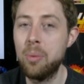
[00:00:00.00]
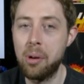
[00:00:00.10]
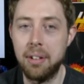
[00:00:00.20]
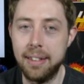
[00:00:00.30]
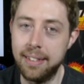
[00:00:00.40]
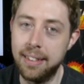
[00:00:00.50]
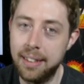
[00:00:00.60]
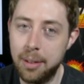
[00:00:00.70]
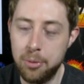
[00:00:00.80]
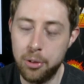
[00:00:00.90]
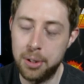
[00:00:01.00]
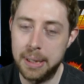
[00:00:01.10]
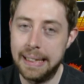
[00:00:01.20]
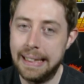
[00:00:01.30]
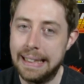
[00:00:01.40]
warrant it,
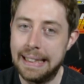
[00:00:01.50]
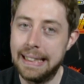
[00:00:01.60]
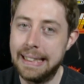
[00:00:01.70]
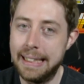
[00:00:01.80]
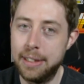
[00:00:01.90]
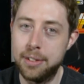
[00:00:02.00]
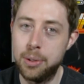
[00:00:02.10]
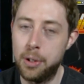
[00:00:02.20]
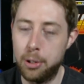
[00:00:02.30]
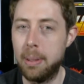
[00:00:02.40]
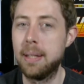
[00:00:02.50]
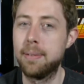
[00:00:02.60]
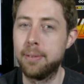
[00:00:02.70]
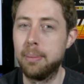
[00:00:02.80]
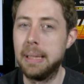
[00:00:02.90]
unfortunately. They're just too
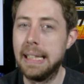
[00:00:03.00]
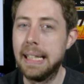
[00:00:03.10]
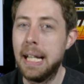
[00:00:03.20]
expensive for me.